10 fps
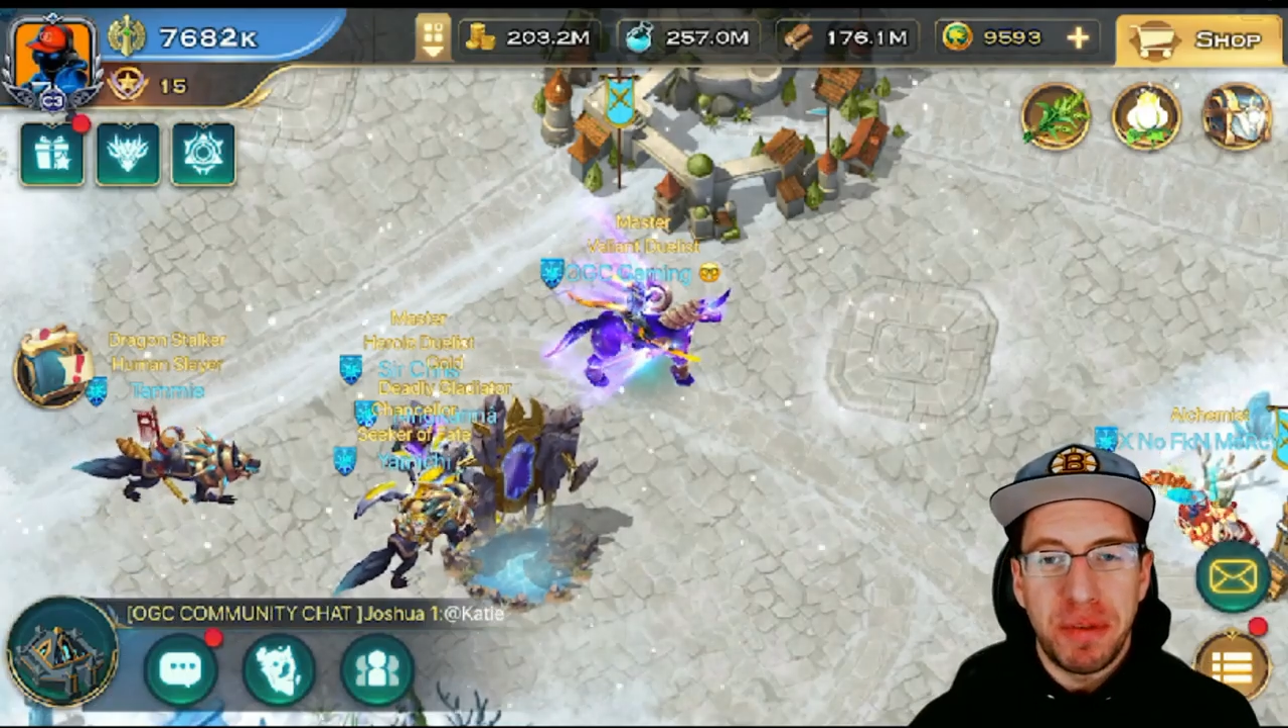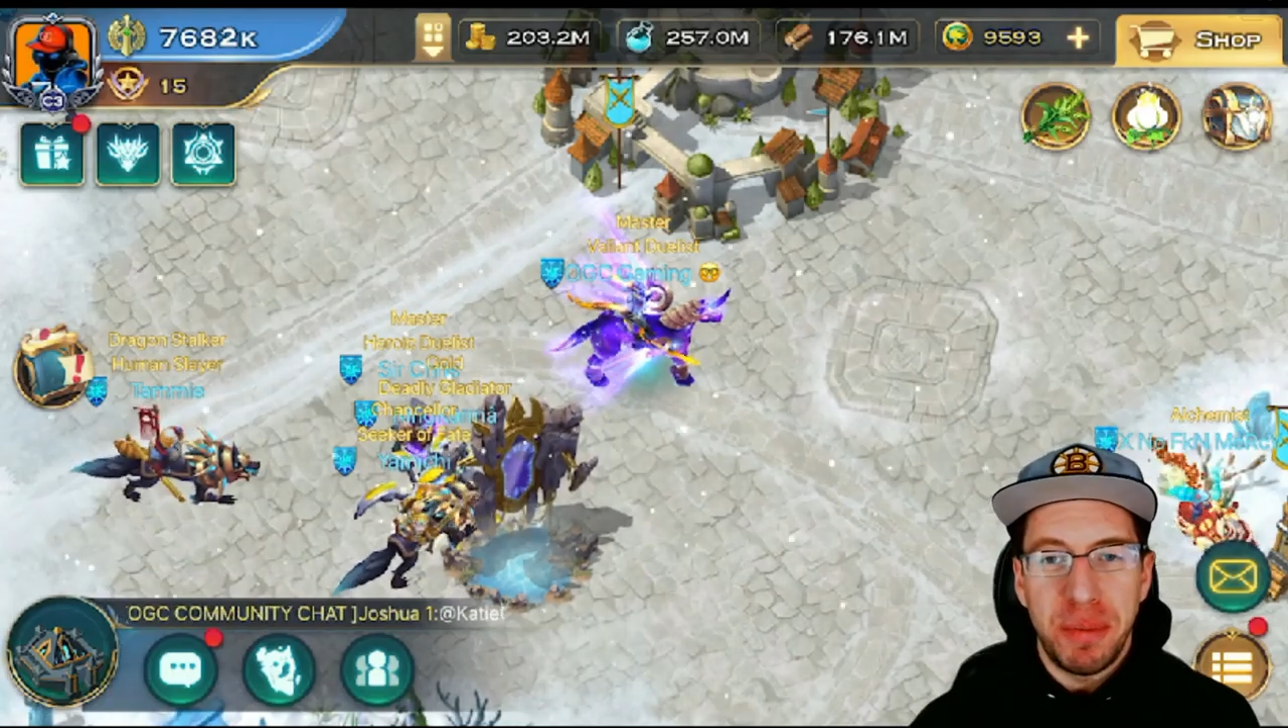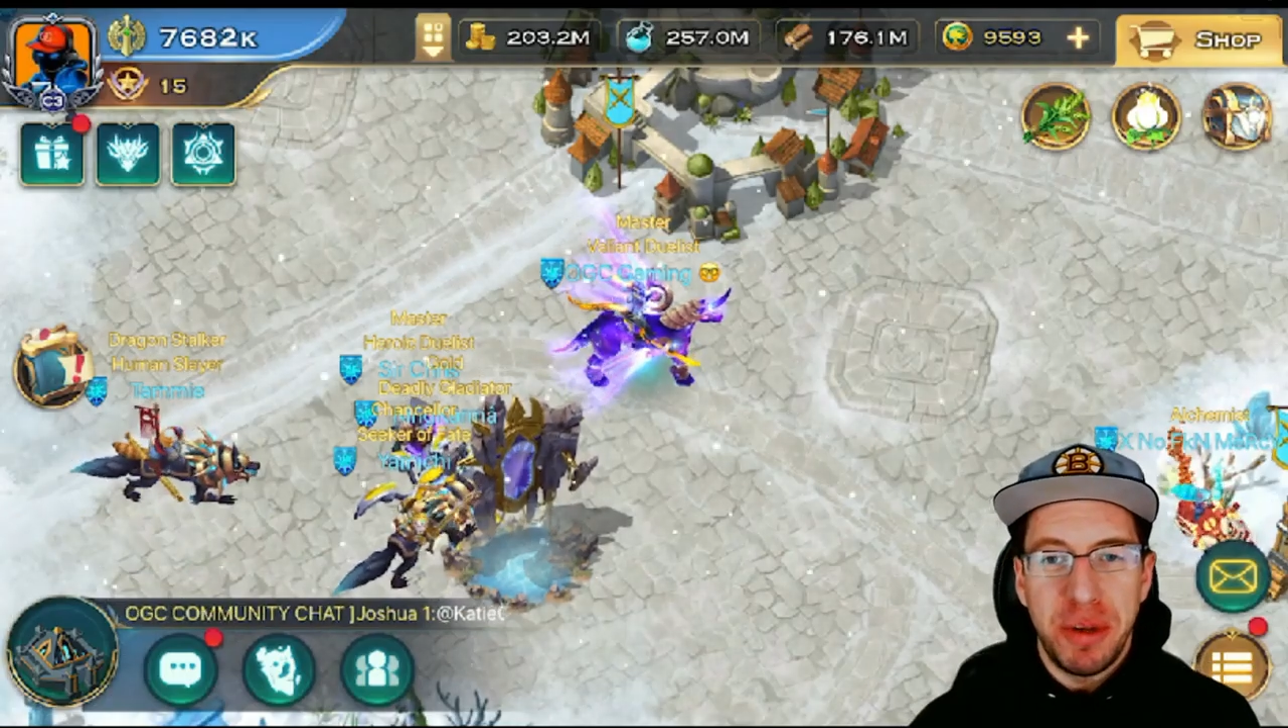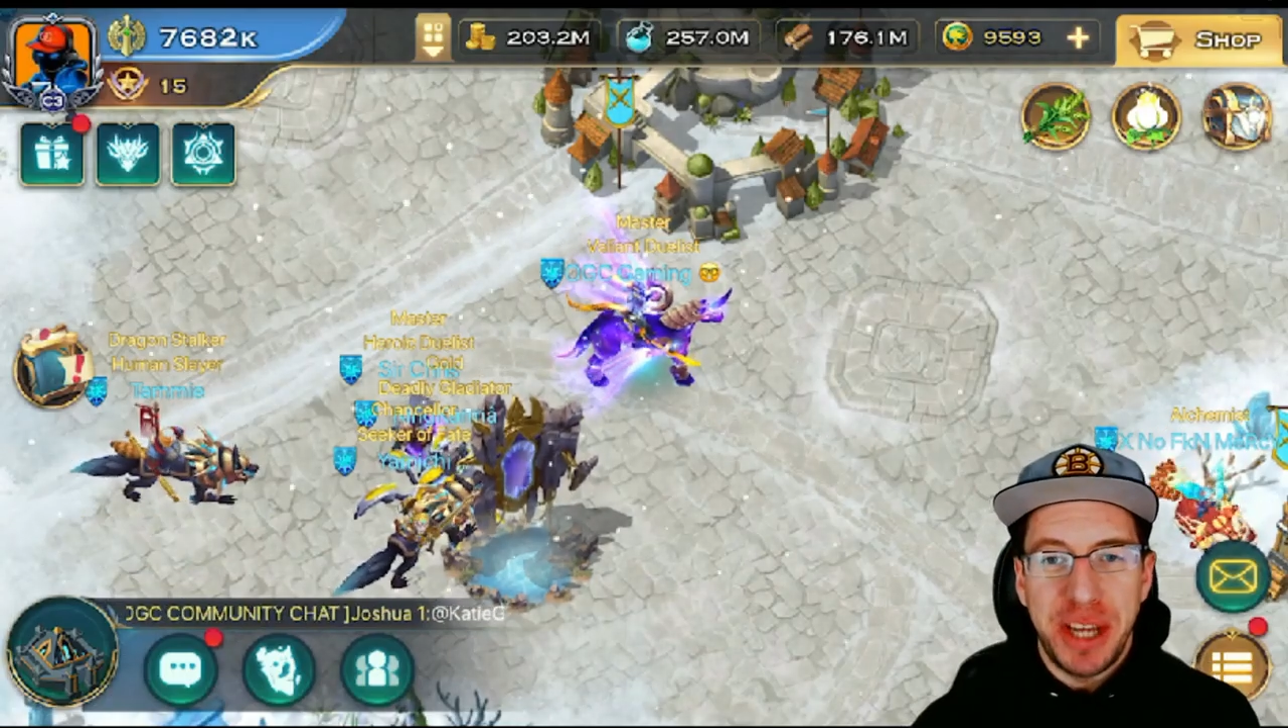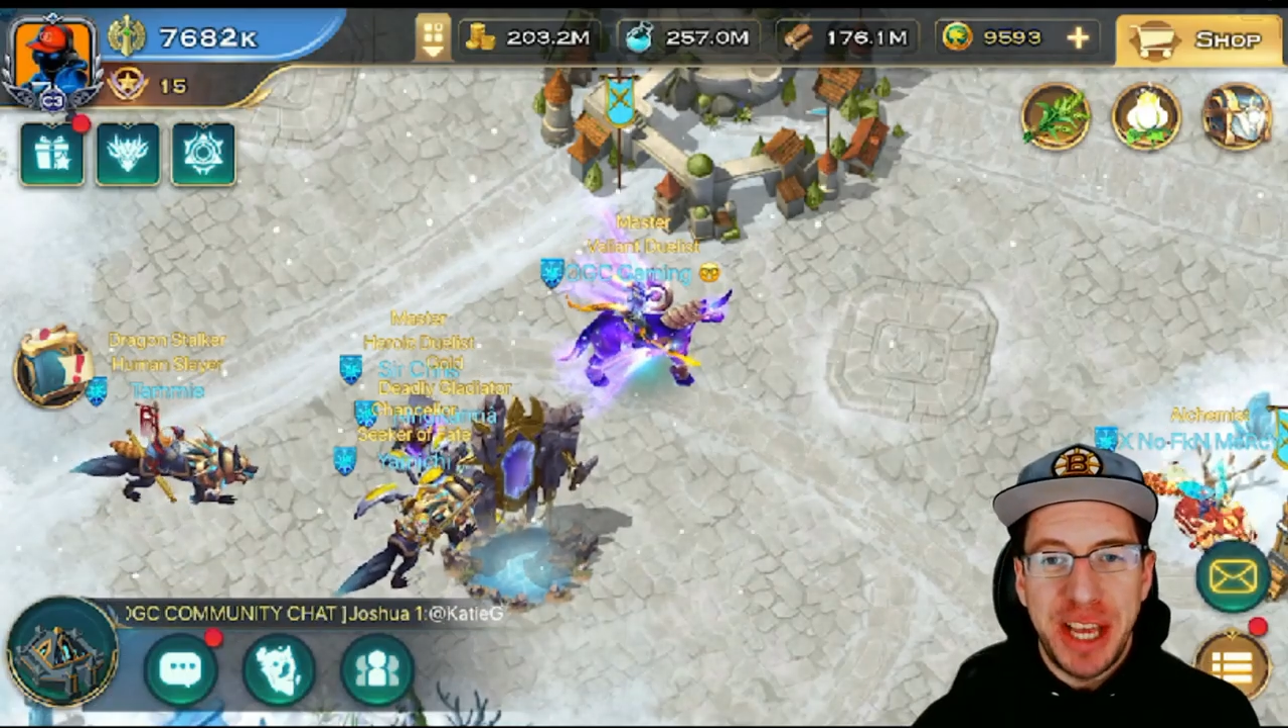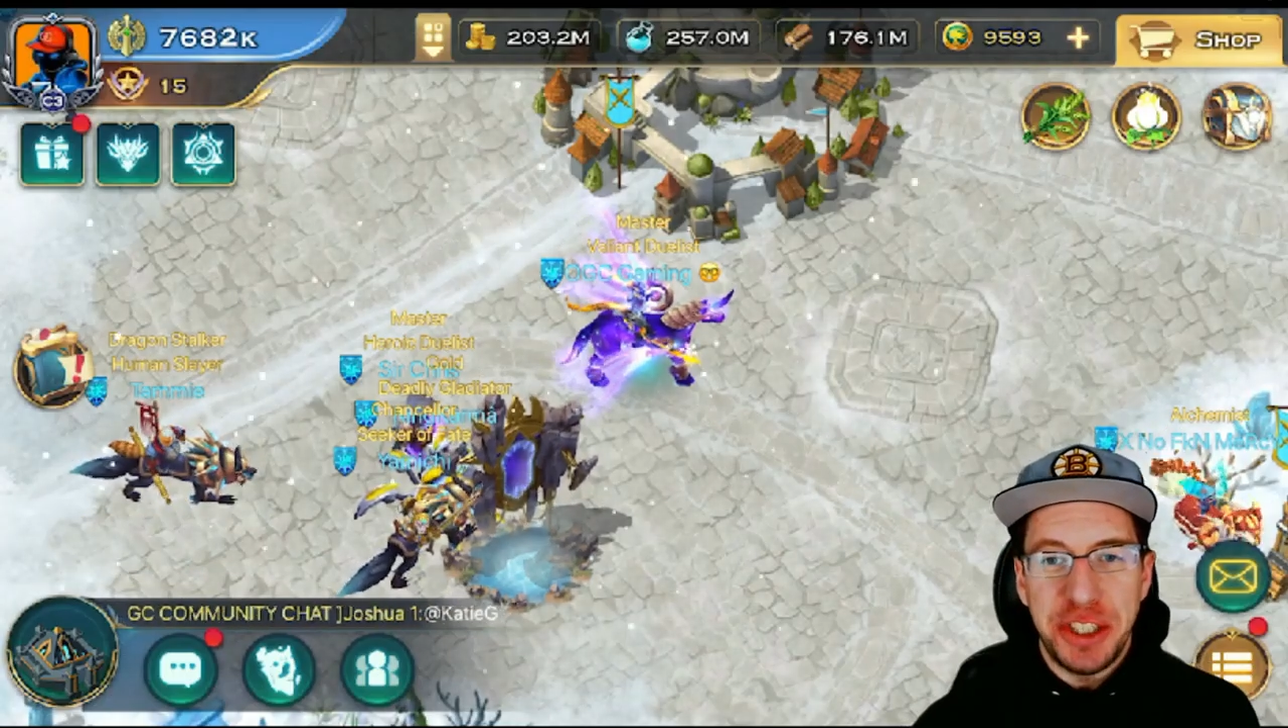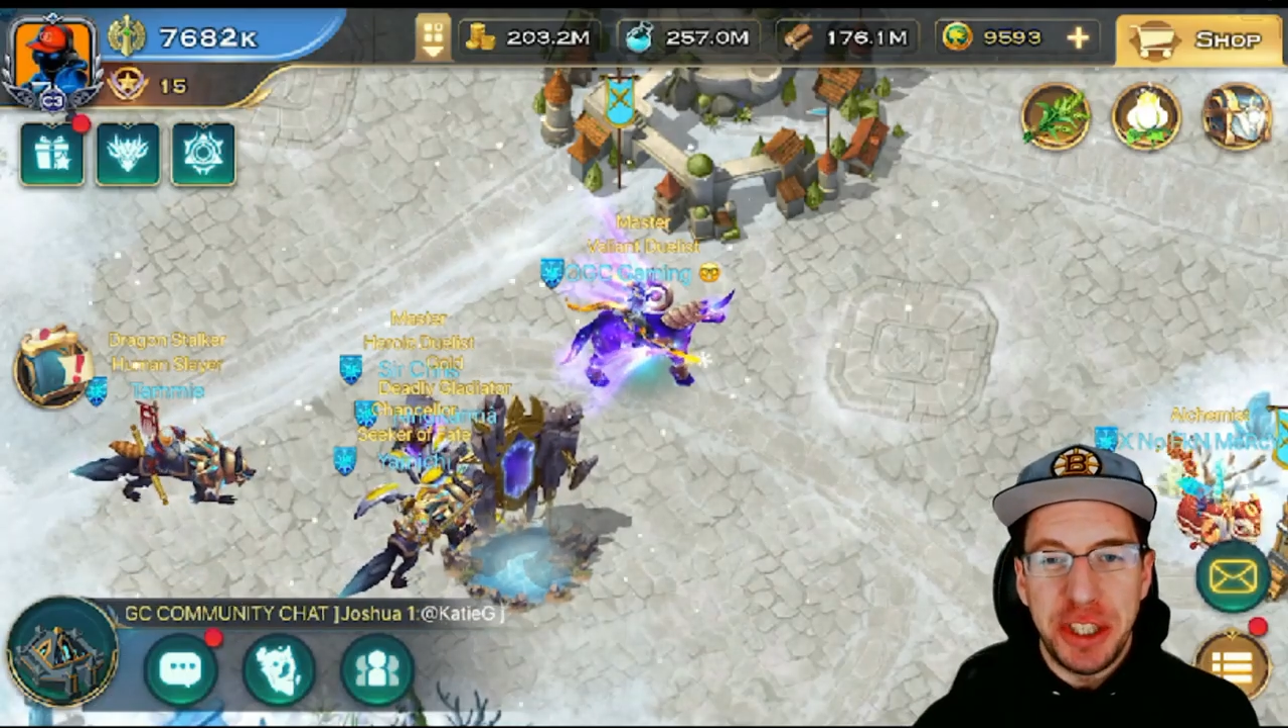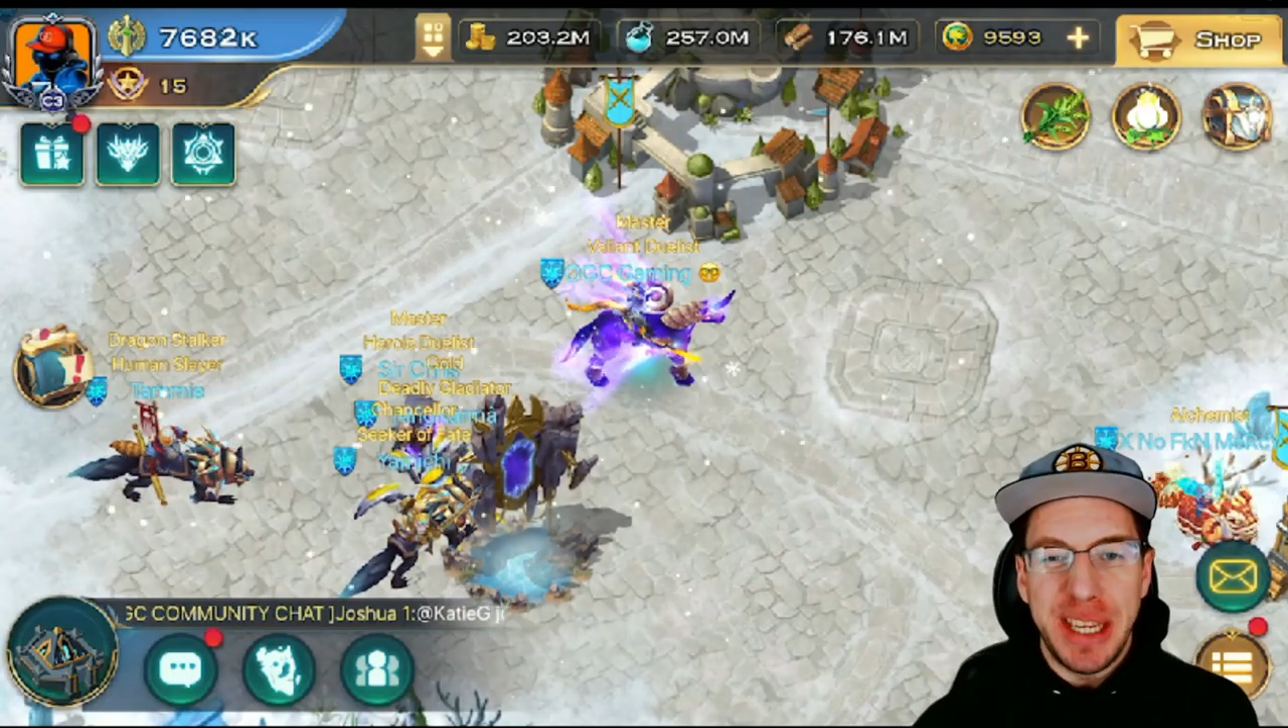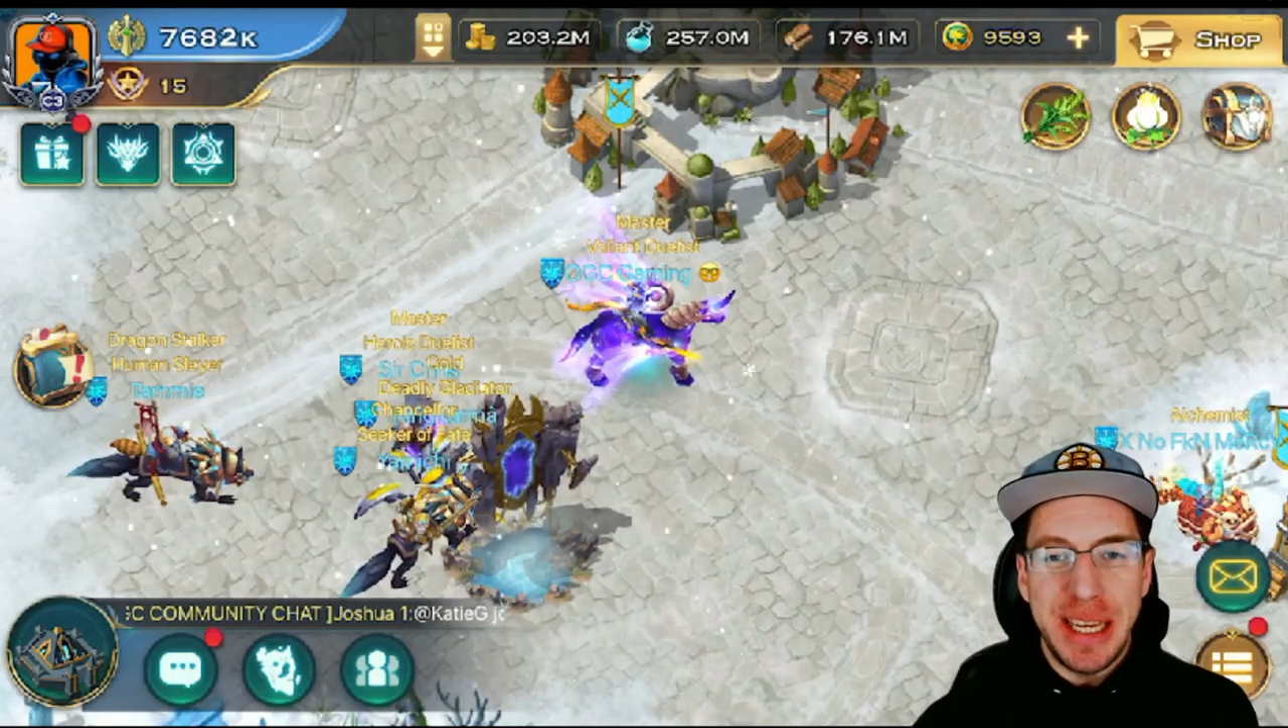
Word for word: communication